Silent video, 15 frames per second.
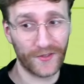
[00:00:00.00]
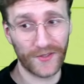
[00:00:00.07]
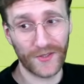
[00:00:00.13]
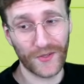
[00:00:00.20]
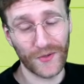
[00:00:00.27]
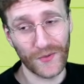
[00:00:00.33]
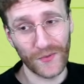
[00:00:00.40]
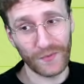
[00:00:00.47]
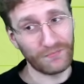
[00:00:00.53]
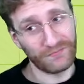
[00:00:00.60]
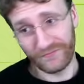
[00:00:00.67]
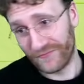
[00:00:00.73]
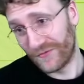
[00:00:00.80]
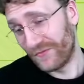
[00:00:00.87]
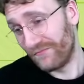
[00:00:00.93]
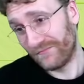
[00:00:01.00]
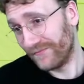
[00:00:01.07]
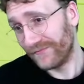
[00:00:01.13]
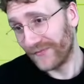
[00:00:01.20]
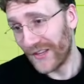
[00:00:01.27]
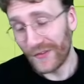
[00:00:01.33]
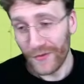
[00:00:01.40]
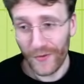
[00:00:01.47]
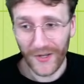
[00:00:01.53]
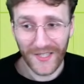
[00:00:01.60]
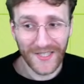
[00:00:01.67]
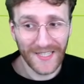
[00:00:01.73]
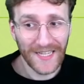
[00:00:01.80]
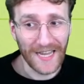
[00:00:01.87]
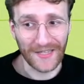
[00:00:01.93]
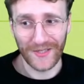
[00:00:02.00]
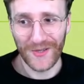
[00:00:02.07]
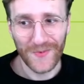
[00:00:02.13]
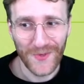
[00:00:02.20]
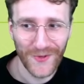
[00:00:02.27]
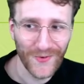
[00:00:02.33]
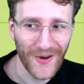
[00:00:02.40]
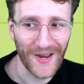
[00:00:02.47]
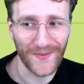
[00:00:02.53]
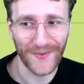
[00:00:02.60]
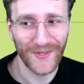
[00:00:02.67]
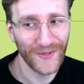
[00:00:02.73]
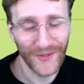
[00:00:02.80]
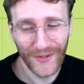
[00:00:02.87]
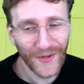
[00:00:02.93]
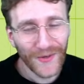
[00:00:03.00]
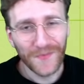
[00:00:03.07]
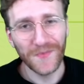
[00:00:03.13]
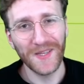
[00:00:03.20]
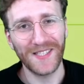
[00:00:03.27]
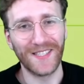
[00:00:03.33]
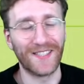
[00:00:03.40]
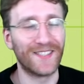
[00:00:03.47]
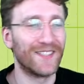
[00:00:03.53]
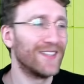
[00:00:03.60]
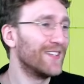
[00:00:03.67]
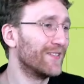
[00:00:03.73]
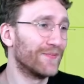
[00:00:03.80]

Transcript: So if you want to see that, subscribe so you don't miss it.